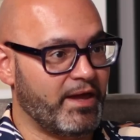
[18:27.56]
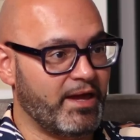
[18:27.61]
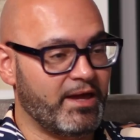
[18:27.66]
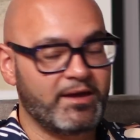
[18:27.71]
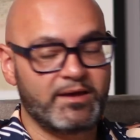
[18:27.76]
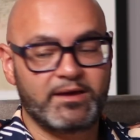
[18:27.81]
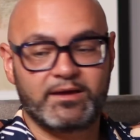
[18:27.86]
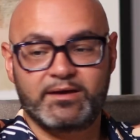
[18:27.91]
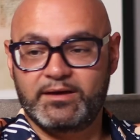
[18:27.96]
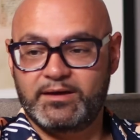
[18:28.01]
there.
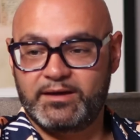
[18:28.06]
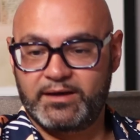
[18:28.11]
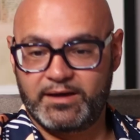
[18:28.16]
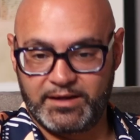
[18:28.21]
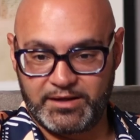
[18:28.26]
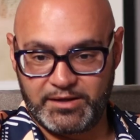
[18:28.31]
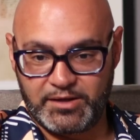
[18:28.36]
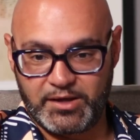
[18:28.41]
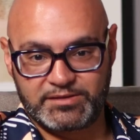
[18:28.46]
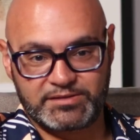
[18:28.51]

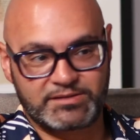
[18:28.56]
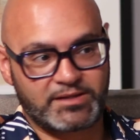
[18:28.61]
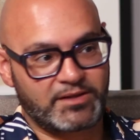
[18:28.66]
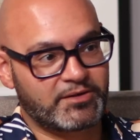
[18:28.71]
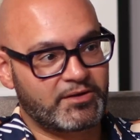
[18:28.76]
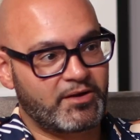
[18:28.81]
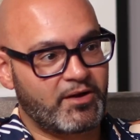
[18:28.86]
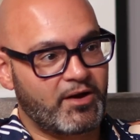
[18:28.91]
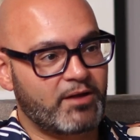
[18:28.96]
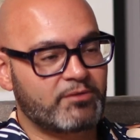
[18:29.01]
And then you had this
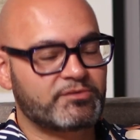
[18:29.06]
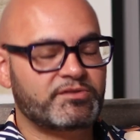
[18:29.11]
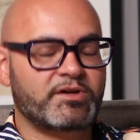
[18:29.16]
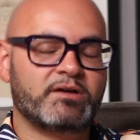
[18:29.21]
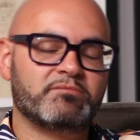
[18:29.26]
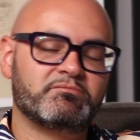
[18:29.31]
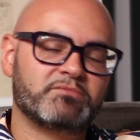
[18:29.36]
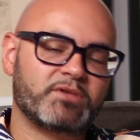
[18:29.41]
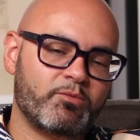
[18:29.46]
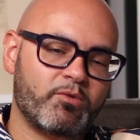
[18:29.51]
other guy that was
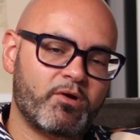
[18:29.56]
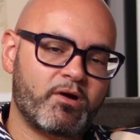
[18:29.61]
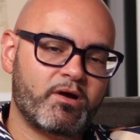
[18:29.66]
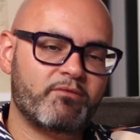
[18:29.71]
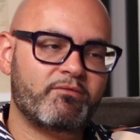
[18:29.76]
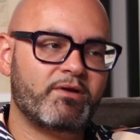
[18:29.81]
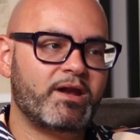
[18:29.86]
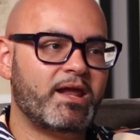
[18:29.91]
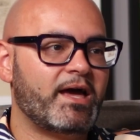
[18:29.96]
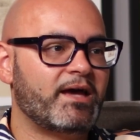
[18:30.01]
like, don't
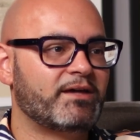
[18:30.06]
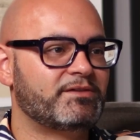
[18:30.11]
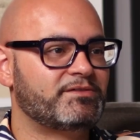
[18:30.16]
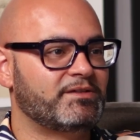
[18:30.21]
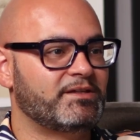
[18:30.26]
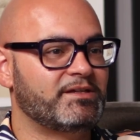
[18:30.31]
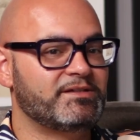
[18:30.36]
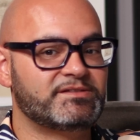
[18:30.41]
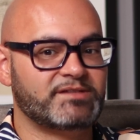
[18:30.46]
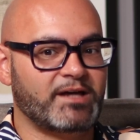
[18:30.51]
worry, relax.
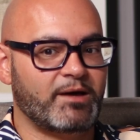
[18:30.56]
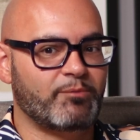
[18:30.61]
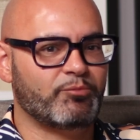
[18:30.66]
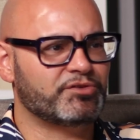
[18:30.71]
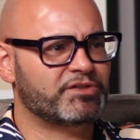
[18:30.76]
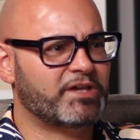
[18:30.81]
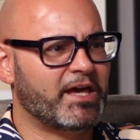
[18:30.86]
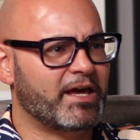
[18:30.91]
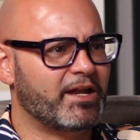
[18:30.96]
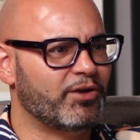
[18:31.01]
And his son
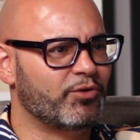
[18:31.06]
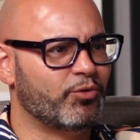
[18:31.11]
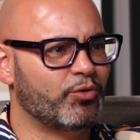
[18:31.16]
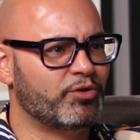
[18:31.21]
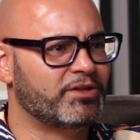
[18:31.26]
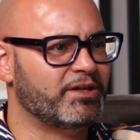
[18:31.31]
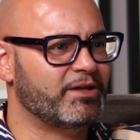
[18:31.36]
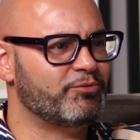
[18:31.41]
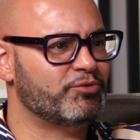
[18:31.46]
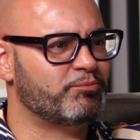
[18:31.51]
was getting
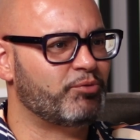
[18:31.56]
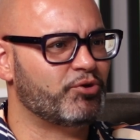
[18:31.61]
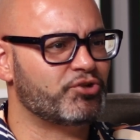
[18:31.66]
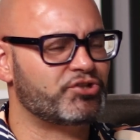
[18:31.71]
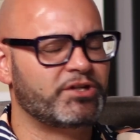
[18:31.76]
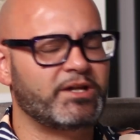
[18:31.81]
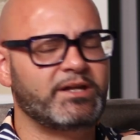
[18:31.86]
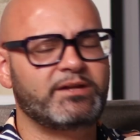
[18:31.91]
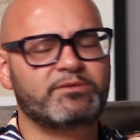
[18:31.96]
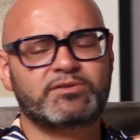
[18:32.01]
annoyed that he was
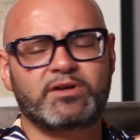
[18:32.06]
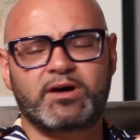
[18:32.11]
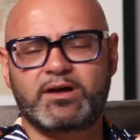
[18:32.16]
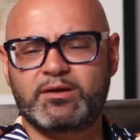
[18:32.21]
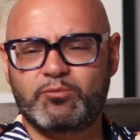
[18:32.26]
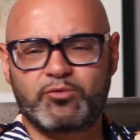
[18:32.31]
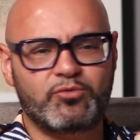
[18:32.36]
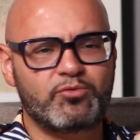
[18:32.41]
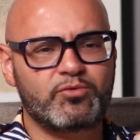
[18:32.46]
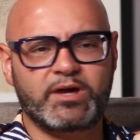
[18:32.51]
pushing in. He was
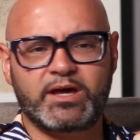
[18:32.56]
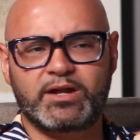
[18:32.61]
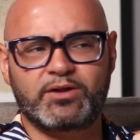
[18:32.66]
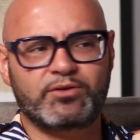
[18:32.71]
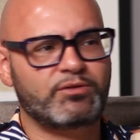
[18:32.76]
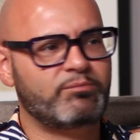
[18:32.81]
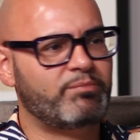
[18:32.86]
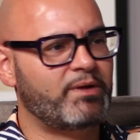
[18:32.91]
like, we're all getting on the